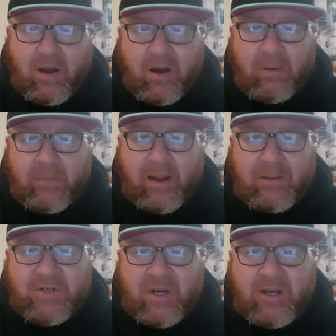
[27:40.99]
Um, mm-hmm.
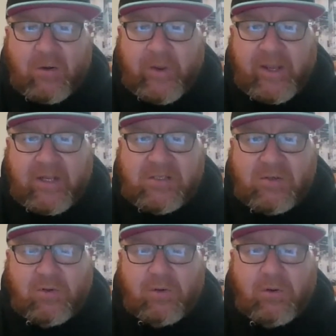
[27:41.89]
I'm trying to wait
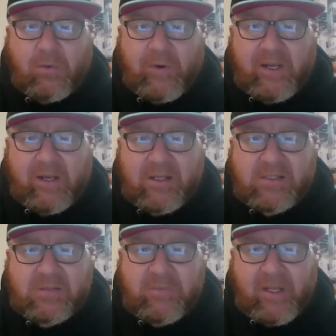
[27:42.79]
until Google
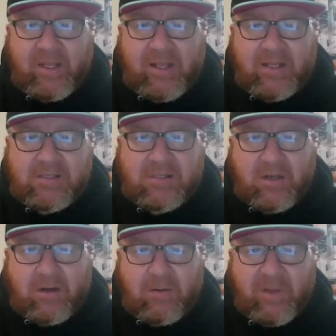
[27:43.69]
recognizes me as
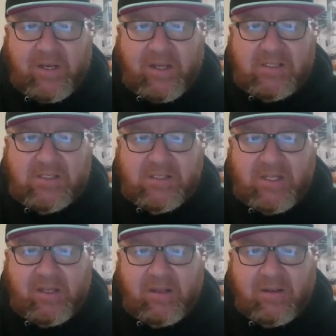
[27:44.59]
um, an
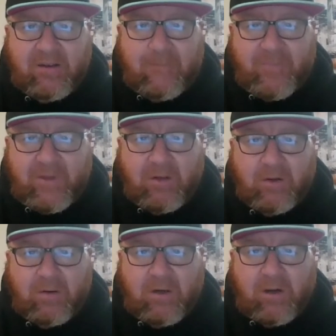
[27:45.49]
entity, you
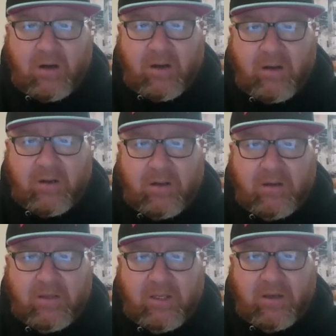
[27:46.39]
know, on,
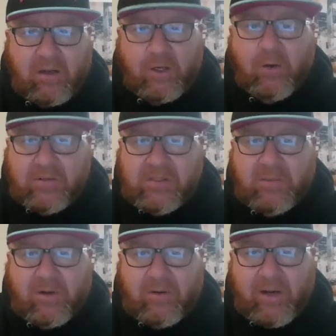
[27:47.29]
uh, the, you know what I'm
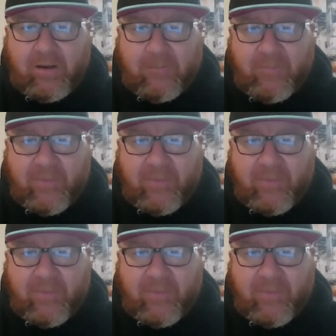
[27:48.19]
talking about, right?